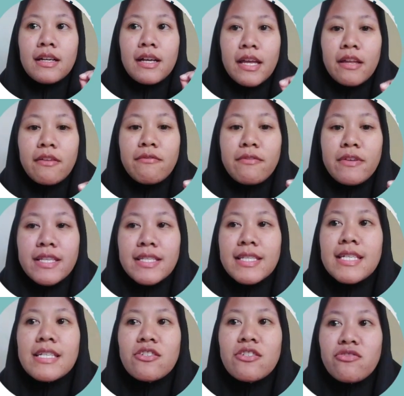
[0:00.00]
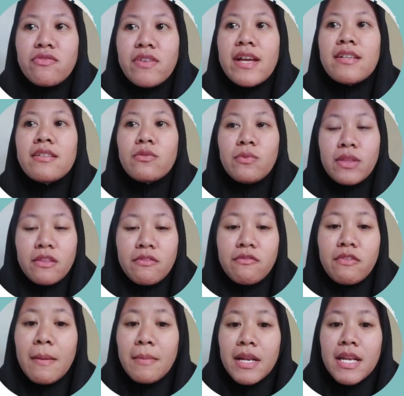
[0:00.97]
and facing stress with
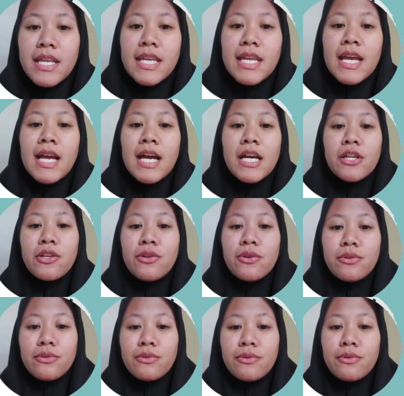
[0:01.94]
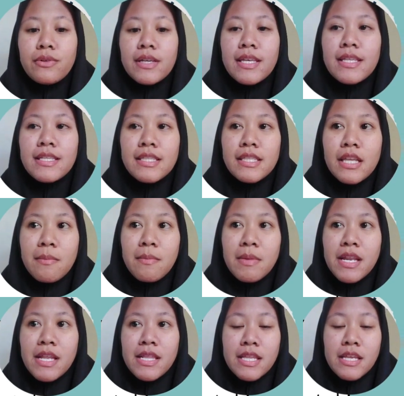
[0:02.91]
family due to
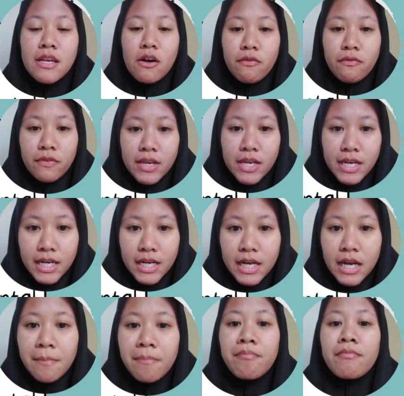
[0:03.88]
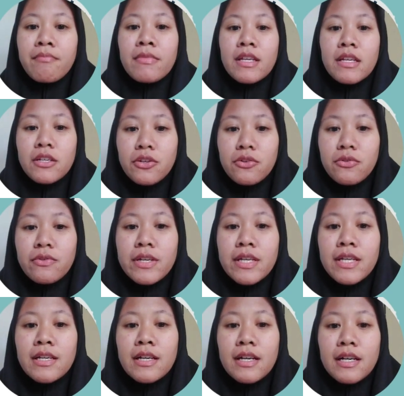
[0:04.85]
instability of income
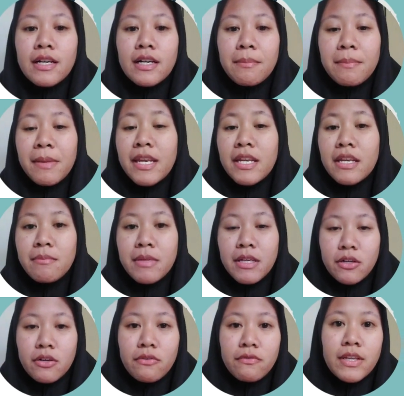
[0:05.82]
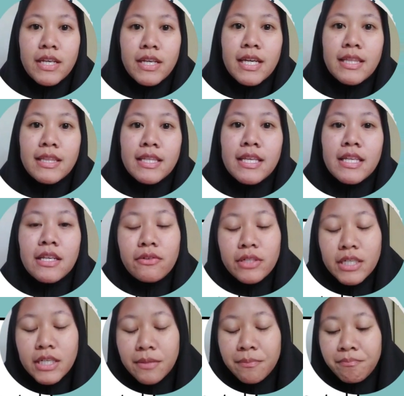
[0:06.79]
during pandemic COVID-19.
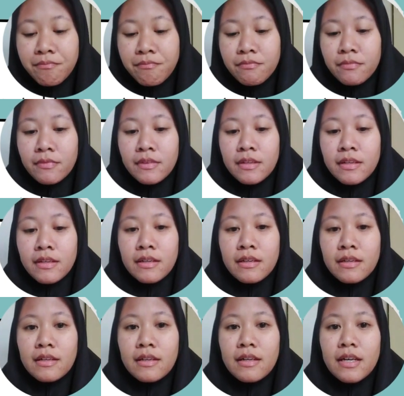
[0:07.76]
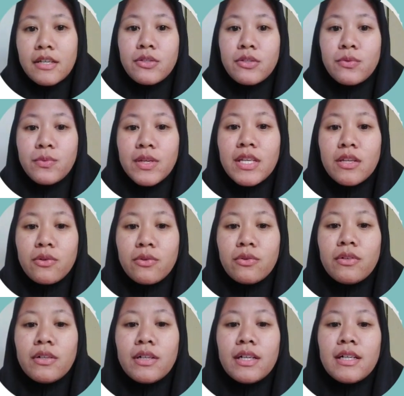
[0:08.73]
Okay, as we
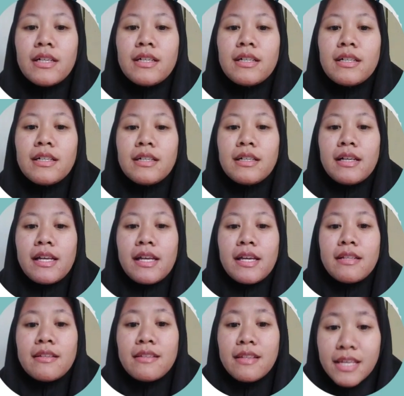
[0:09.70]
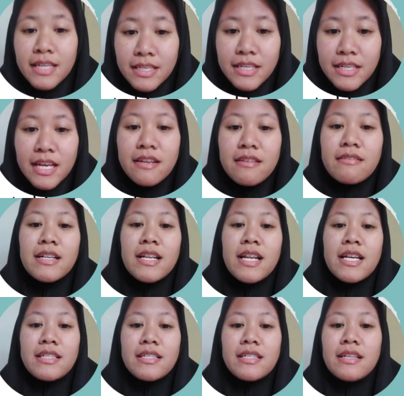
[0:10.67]
know, and in general
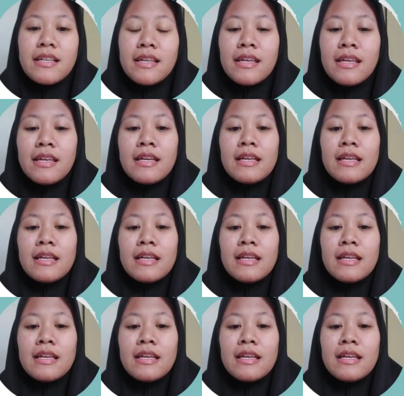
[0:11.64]
actually,